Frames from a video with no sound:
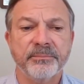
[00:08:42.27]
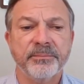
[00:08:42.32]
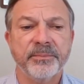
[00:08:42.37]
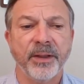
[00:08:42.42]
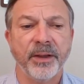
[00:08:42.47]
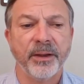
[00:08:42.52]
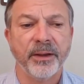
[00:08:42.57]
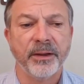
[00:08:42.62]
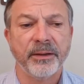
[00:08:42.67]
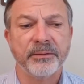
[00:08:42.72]

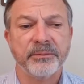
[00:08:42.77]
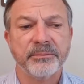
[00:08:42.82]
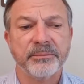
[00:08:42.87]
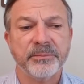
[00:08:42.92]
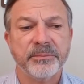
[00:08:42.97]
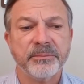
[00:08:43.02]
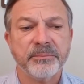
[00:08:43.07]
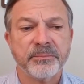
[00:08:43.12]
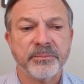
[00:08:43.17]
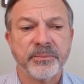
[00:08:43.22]
Uh,
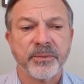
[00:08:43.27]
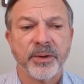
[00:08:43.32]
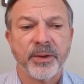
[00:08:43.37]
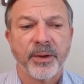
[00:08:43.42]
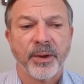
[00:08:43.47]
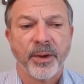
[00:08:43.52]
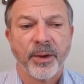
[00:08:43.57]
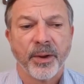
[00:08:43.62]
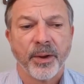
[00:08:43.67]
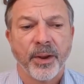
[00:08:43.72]

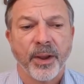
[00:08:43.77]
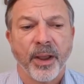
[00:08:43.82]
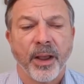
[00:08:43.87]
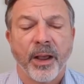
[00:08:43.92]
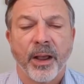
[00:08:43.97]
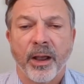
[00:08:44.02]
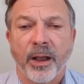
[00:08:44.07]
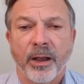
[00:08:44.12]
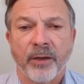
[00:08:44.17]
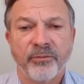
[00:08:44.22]

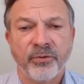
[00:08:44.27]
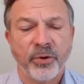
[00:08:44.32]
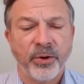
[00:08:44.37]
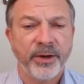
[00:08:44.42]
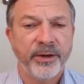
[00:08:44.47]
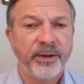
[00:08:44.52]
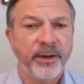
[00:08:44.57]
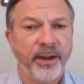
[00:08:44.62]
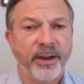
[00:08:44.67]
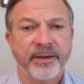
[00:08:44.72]

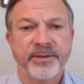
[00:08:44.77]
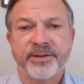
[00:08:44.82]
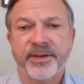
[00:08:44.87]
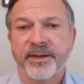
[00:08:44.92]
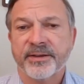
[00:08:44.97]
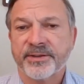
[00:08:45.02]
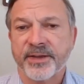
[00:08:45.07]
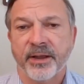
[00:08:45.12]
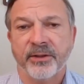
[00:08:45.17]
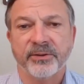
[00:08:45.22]
Avoid
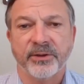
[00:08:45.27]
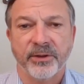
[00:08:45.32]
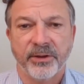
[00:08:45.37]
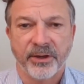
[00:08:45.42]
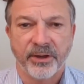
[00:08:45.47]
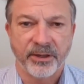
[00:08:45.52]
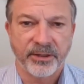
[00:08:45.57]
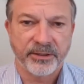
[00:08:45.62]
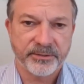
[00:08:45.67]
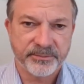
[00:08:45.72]
excess
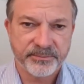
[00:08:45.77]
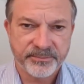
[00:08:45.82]
alcohol.